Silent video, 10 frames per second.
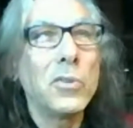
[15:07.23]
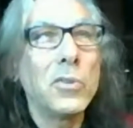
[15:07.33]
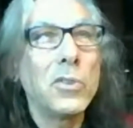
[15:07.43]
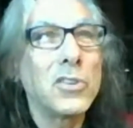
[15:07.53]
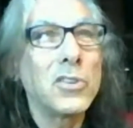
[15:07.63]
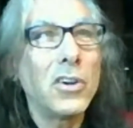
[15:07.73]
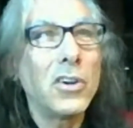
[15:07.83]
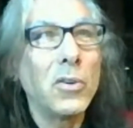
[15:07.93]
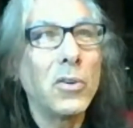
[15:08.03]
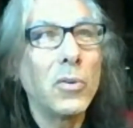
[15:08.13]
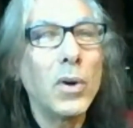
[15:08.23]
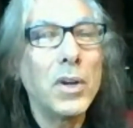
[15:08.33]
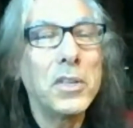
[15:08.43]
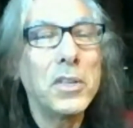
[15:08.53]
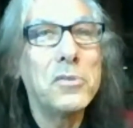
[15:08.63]
the song "What
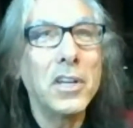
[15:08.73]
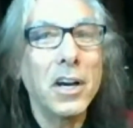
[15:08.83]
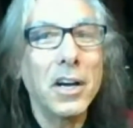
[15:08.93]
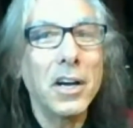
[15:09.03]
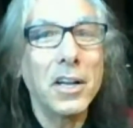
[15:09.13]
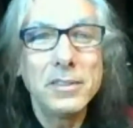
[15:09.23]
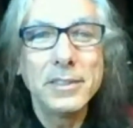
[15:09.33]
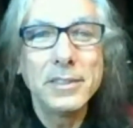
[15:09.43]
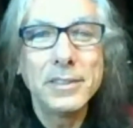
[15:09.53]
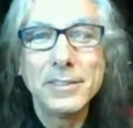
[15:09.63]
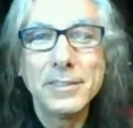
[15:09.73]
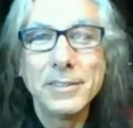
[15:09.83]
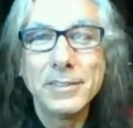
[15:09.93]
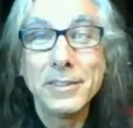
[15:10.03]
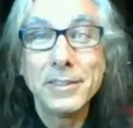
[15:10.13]
You've Done."
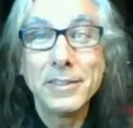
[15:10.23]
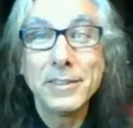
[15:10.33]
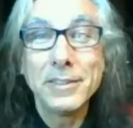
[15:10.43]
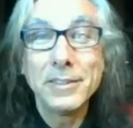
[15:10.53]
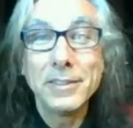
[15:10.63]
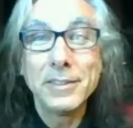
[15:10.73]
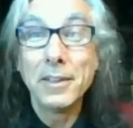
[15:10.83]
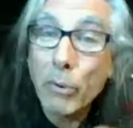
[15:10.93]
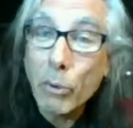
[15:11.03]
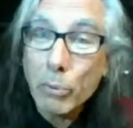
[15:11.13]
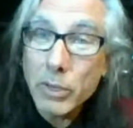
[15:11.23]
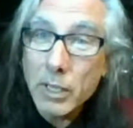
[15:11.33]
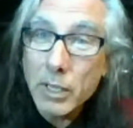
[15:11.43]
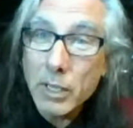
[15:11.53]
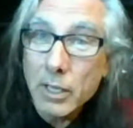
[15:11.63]
How appropriate!